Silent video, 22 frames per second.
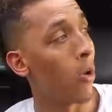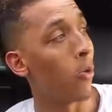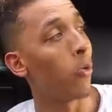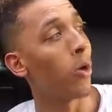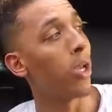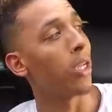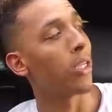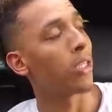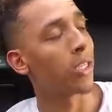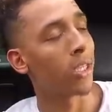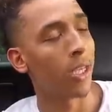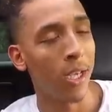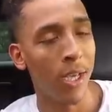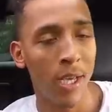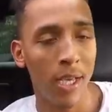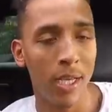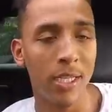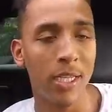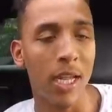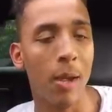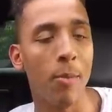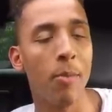I wish.
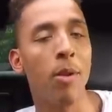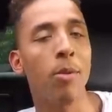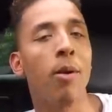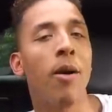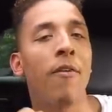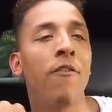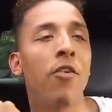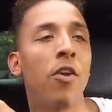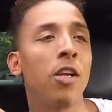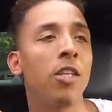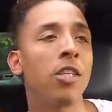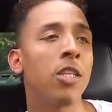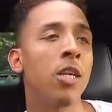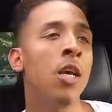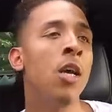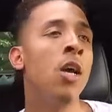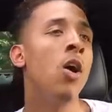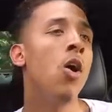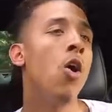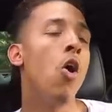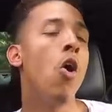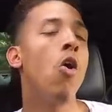He signed me to my first
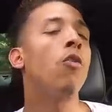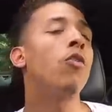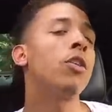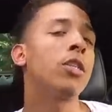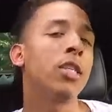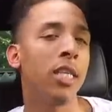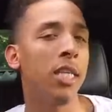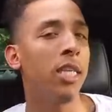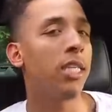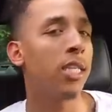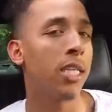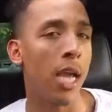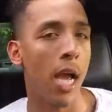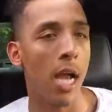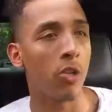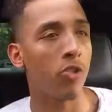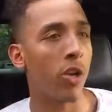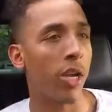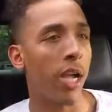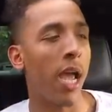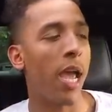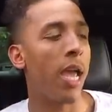overseas contract.